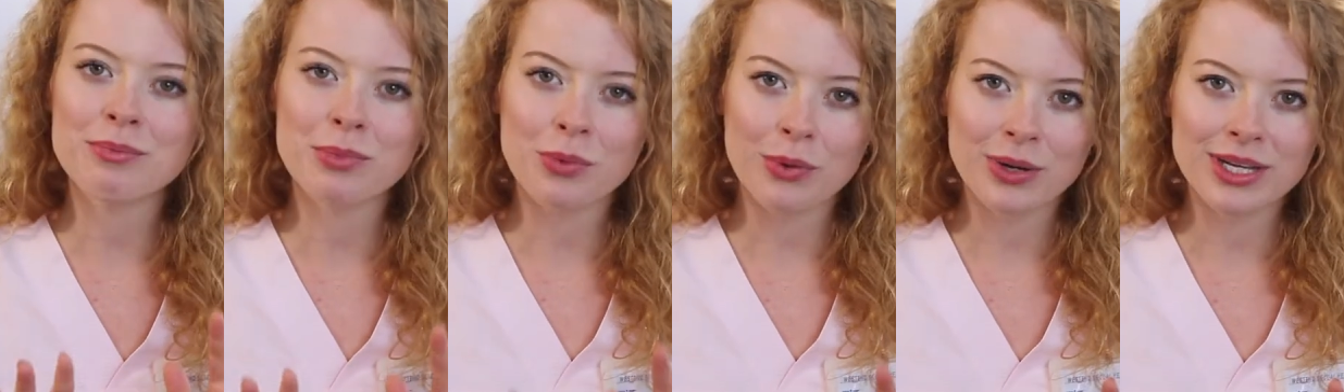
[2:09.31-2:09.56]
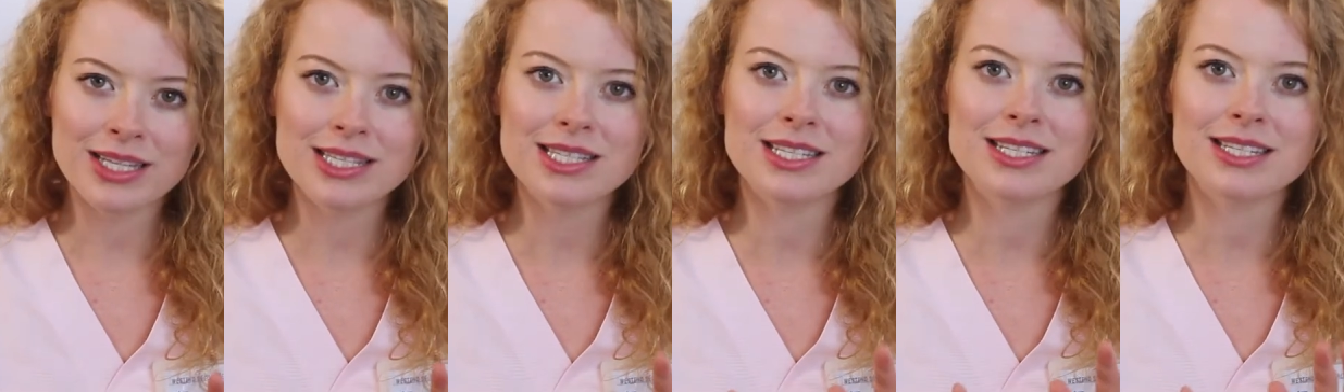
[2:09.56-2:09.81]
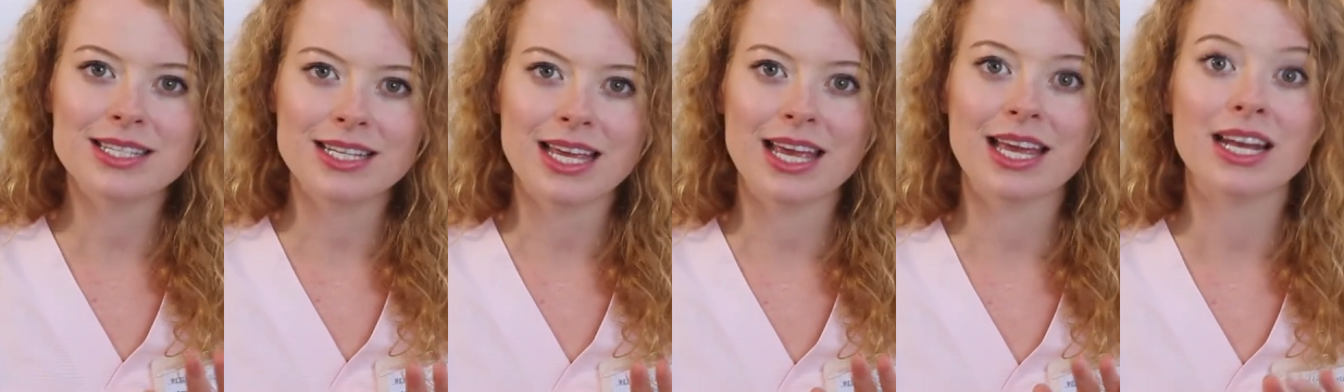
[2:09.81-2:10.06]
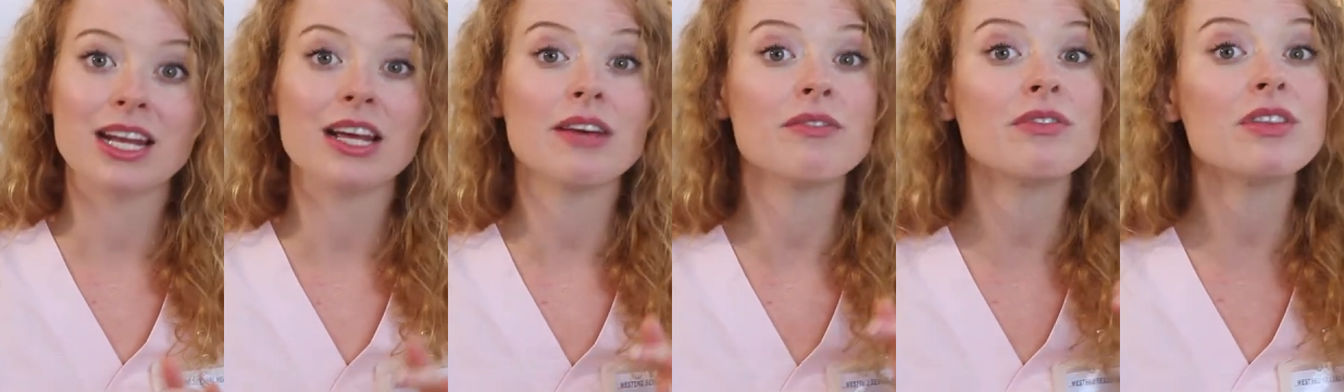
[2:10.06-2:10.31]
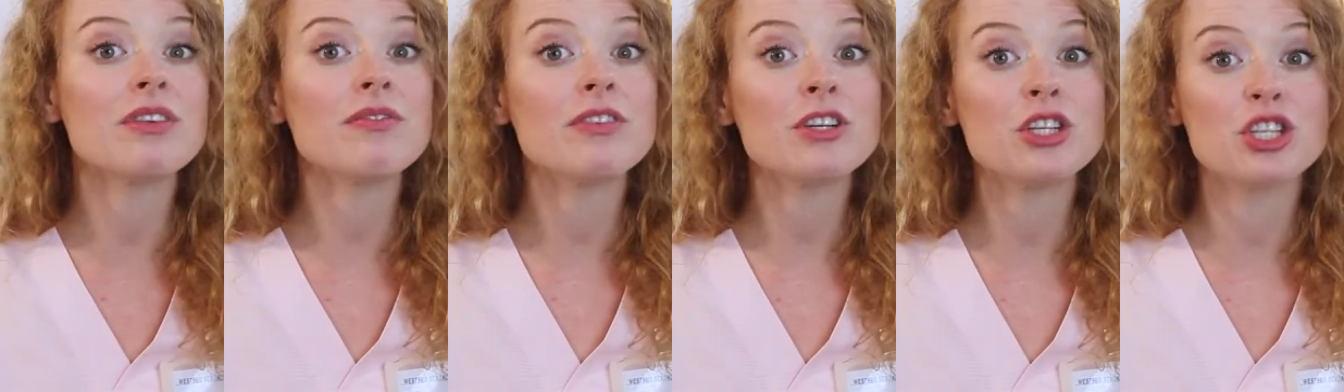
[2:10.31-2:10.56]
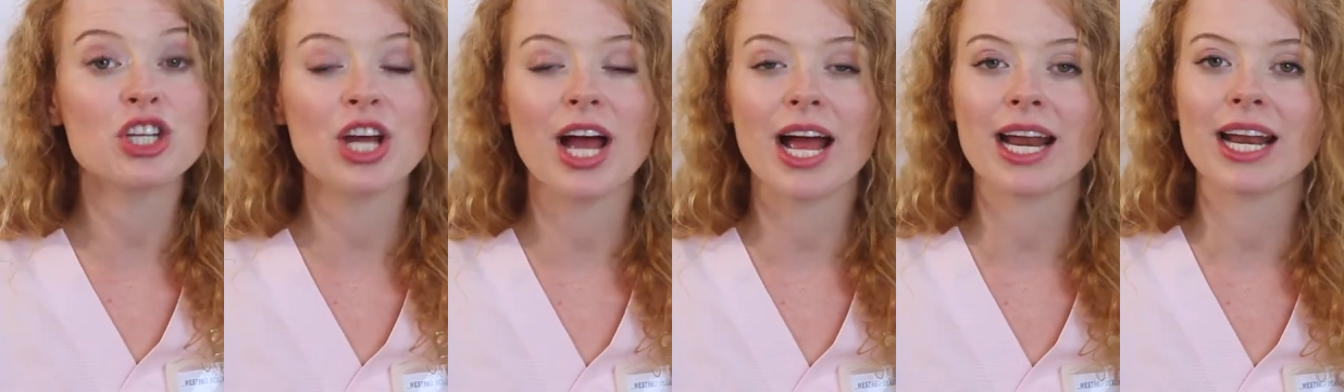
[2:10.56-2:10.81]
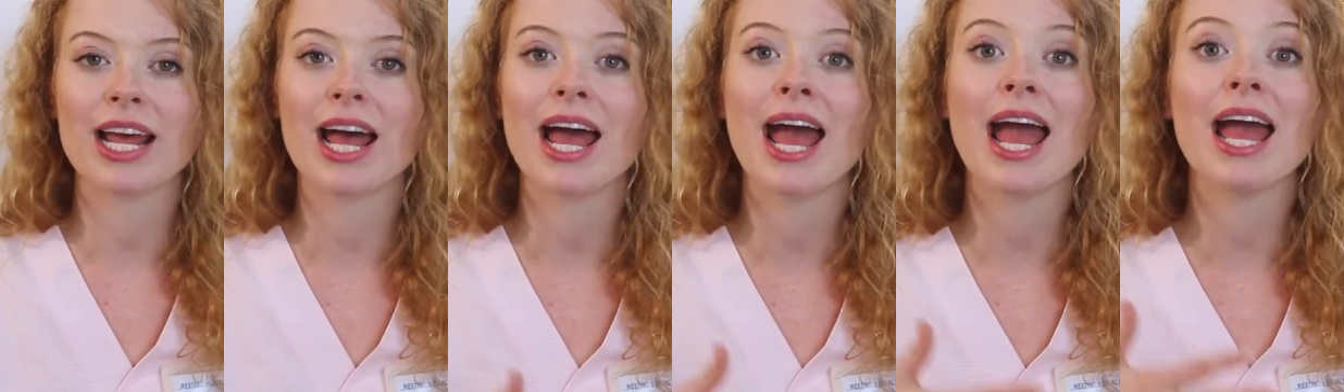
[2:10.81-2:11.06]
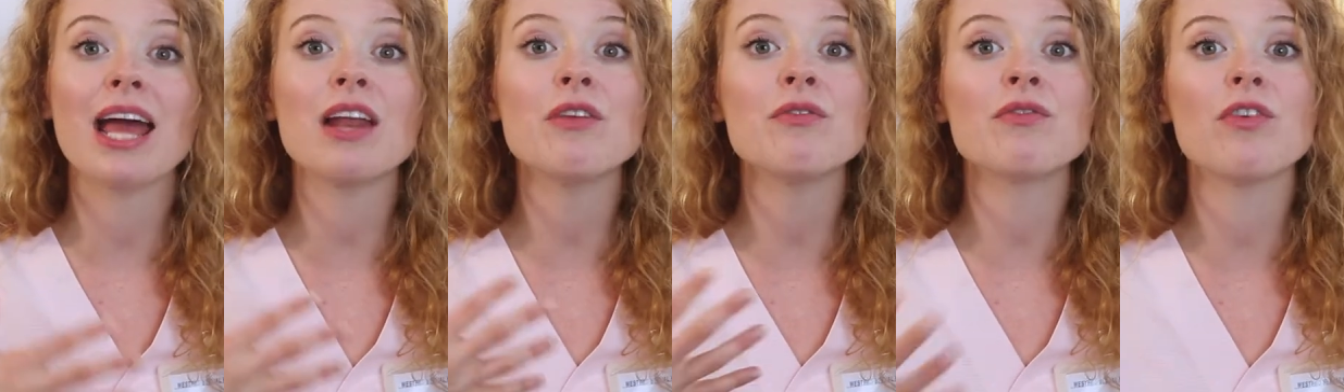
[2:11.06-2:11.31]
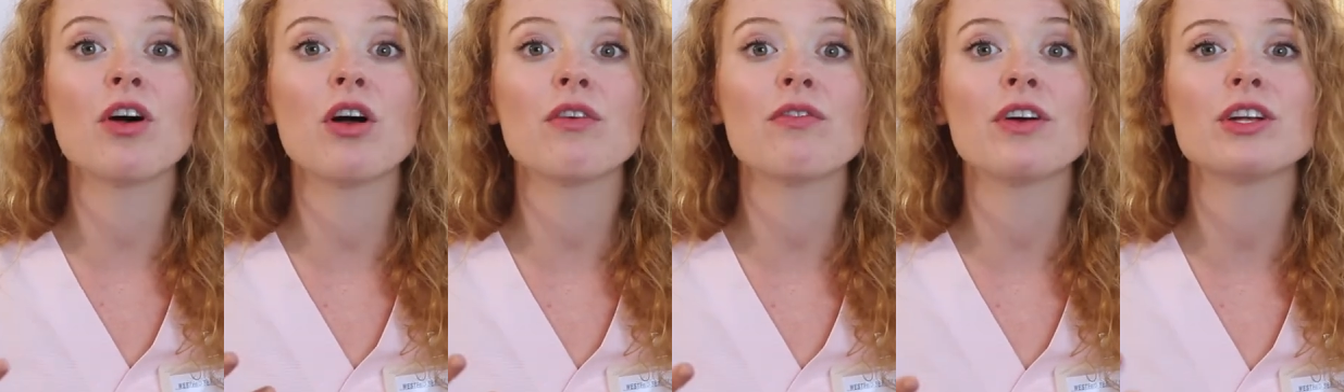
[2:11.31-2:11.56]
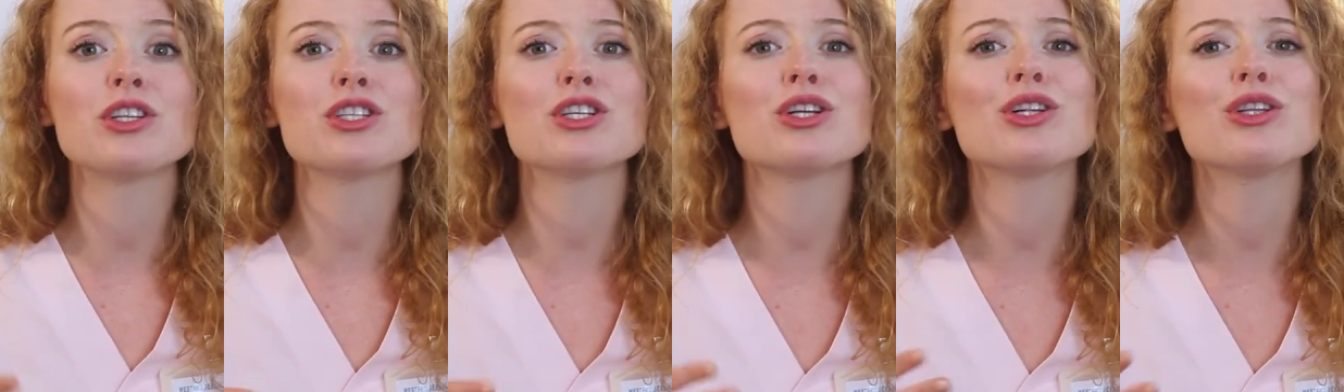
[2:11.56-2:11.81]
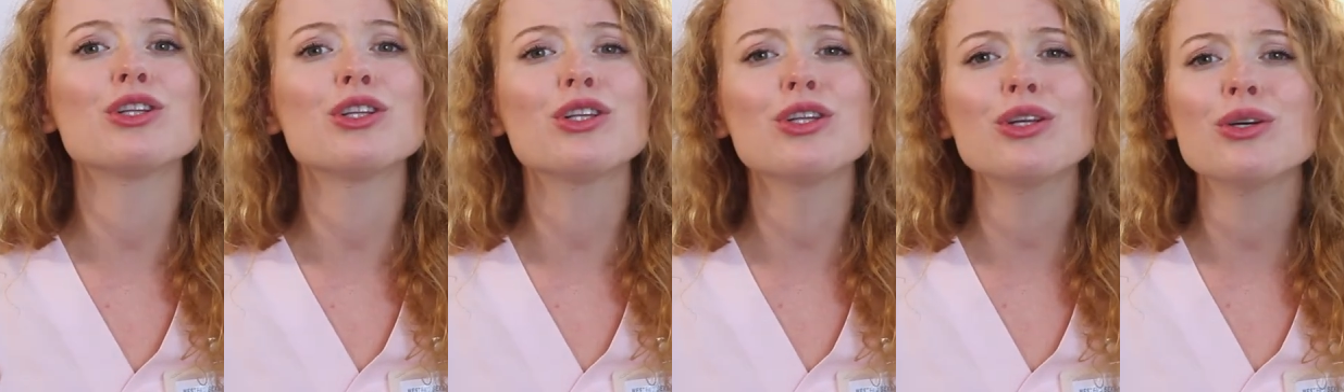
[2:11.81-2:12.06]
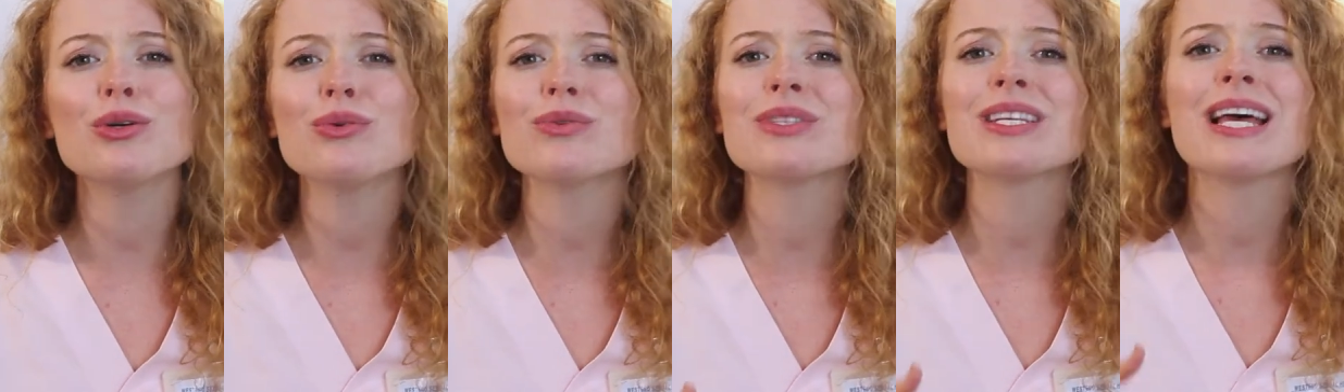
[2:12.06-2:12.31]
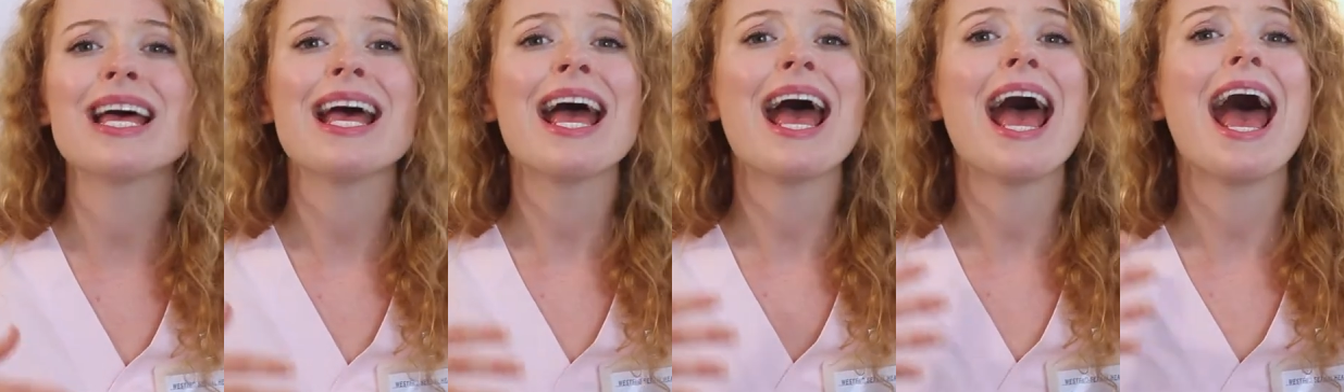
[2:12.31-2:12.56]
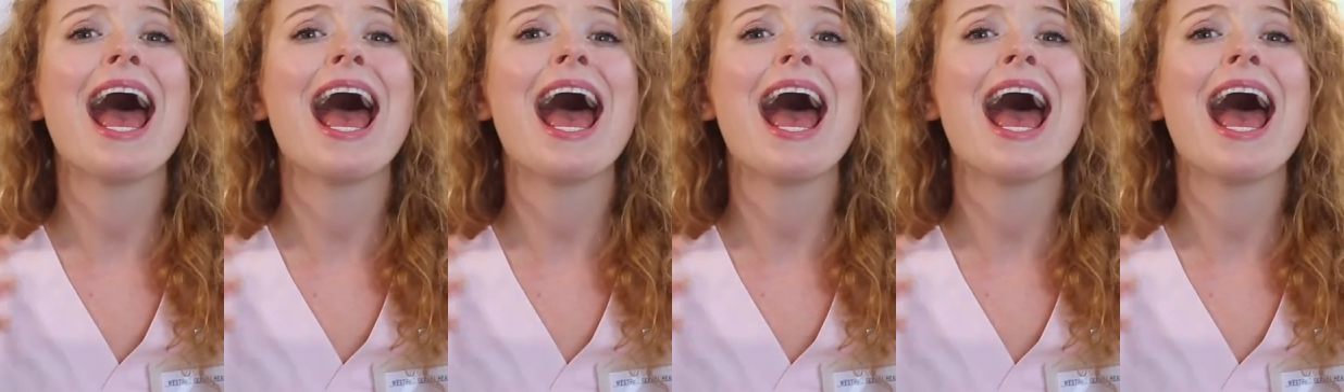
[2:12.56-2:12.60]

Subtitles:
moist skin of the vagina and vulva to lose